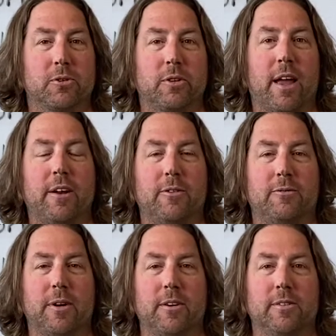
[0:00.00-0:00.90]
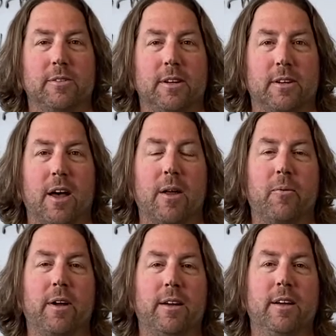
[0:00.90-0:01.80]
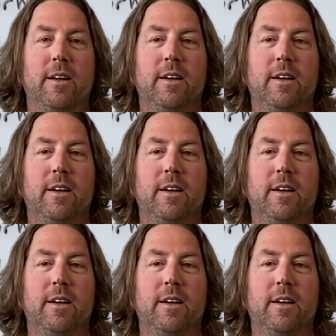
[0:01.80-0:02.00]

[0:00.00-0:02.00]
Creative here in Conway